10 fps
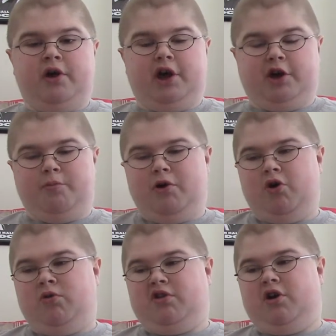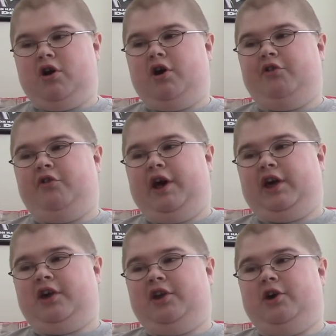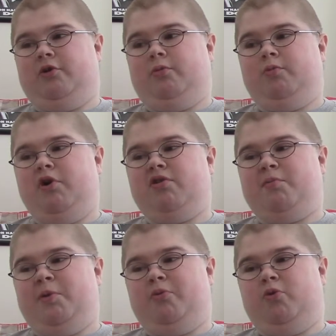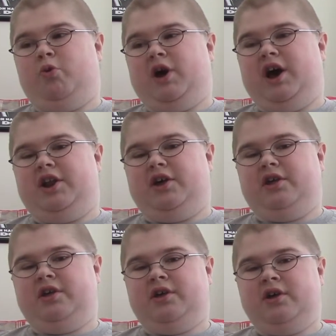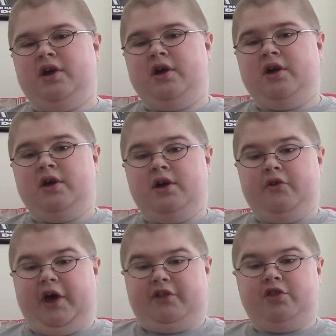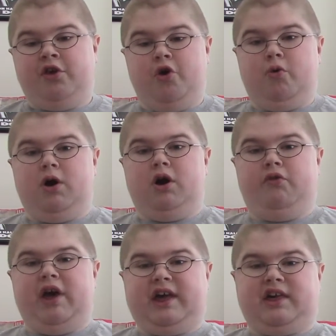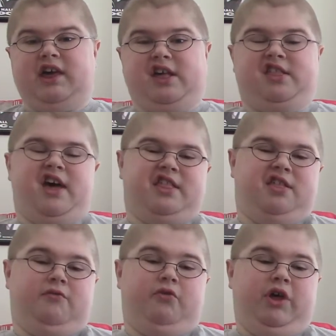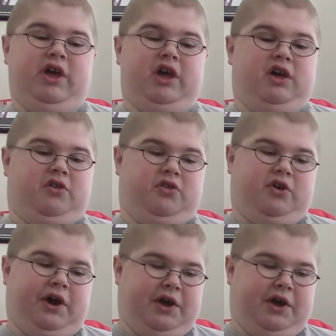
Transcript: and composer, unlike, most people who kind of like tour like excessively and